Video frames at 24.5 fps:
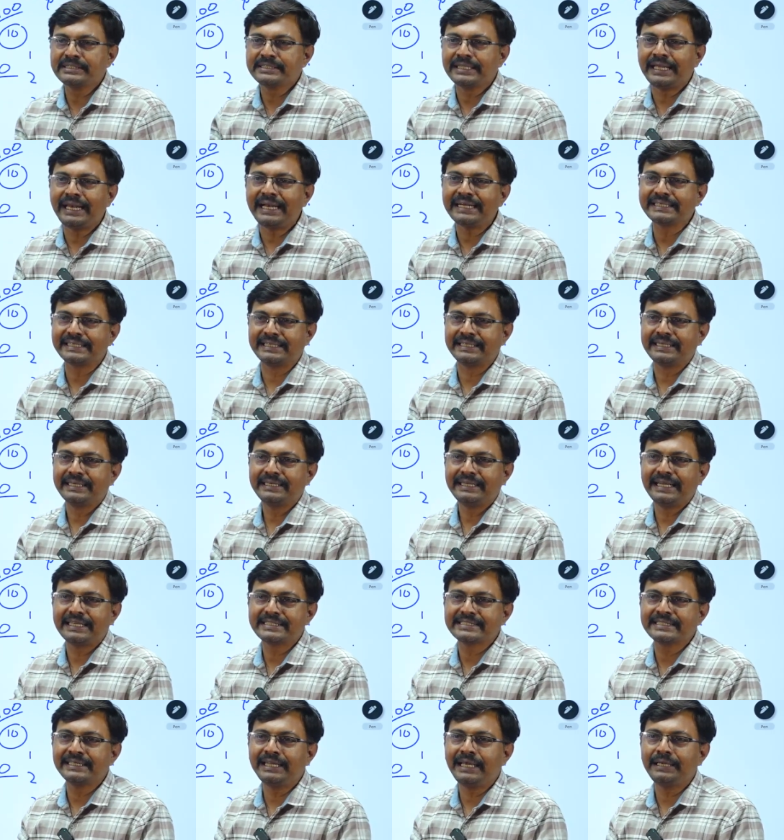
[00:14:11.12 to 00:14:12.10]
select
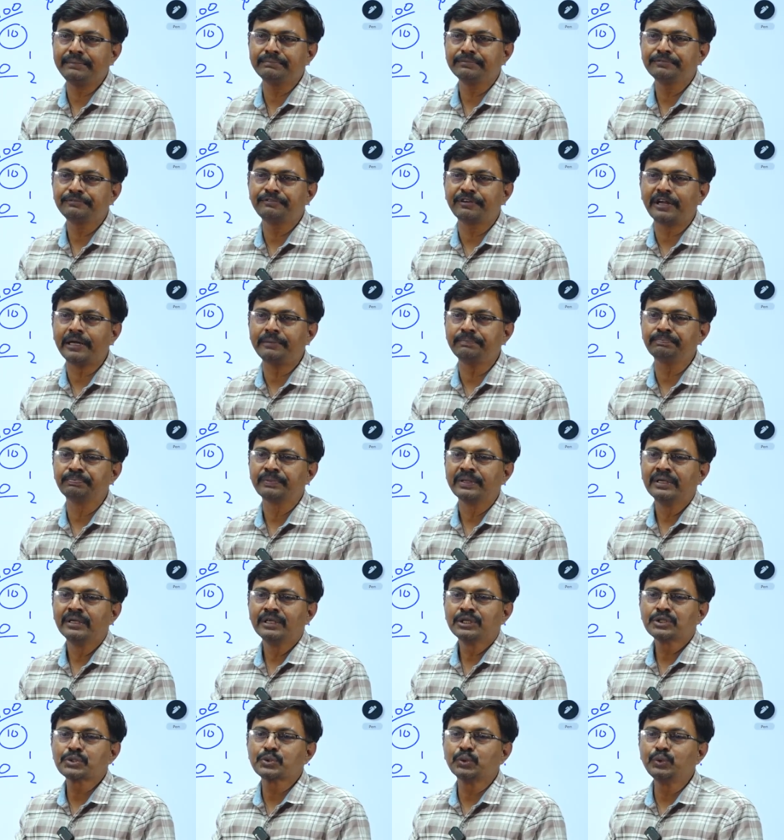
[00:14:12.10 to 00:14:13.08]
S name from
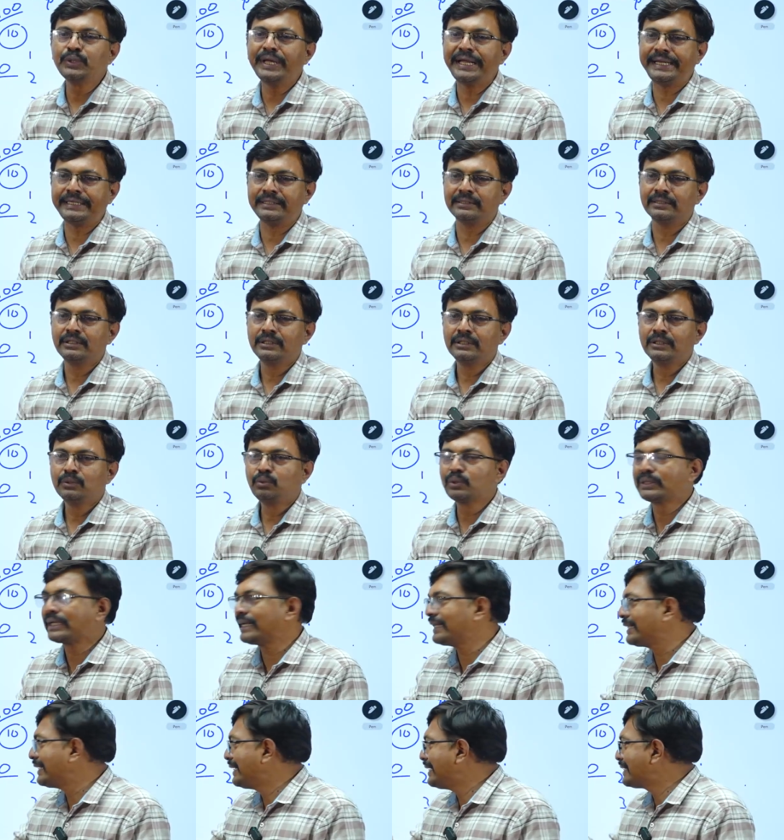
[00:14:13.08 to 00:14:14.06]
student, you
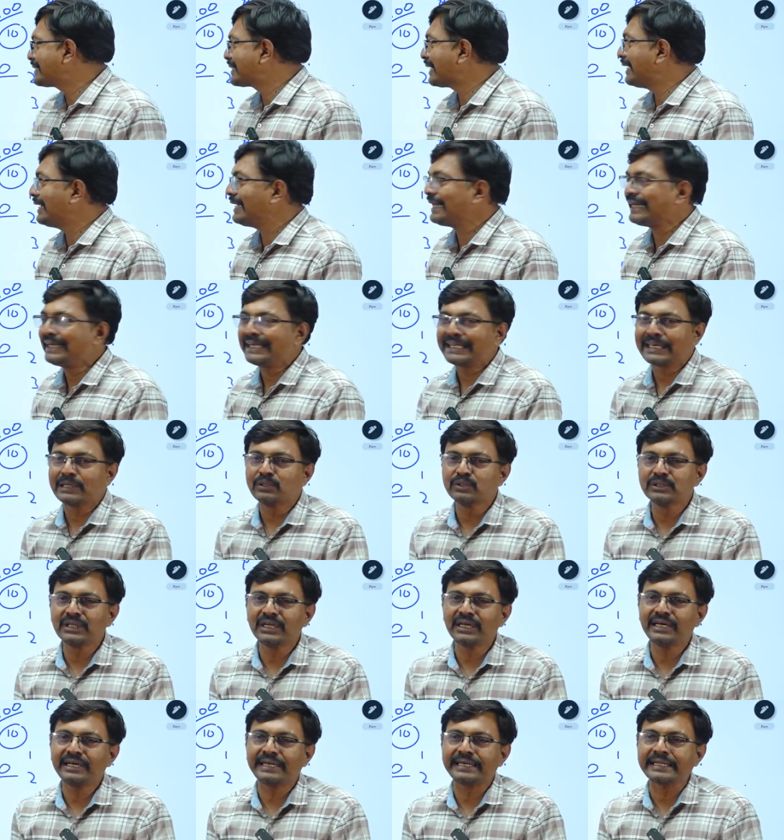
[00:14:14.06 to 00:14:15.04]
can easily retrieve
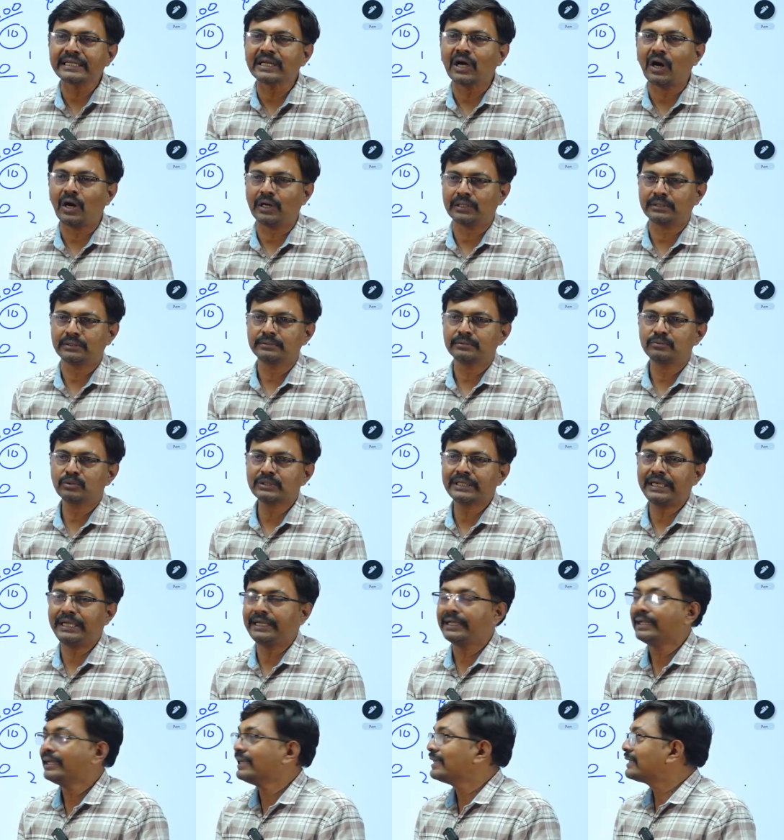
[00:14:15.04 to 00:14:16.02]
the record.
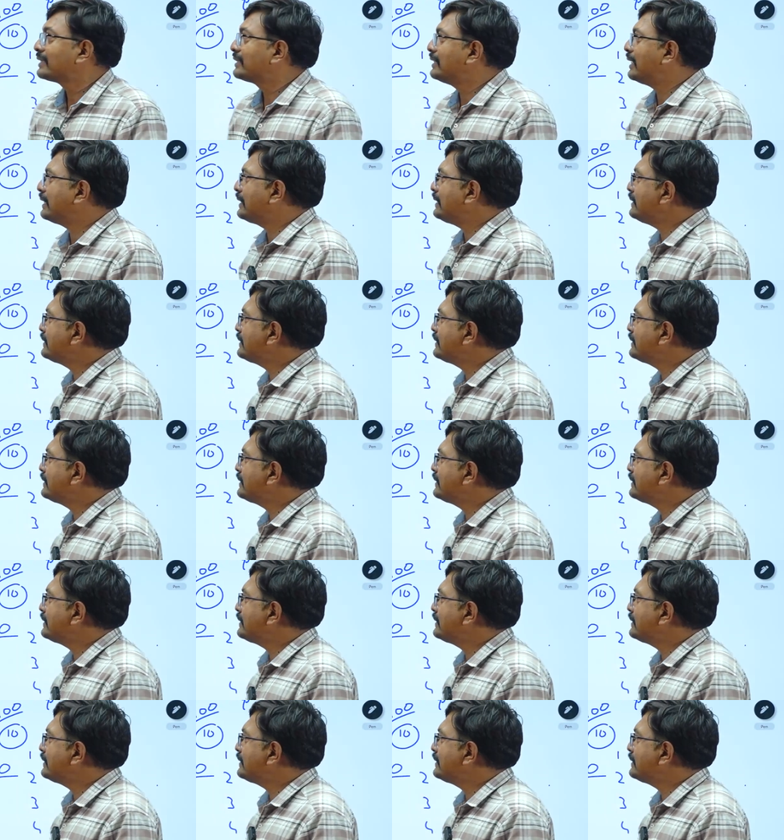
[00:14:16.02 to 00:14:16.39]
Okay, that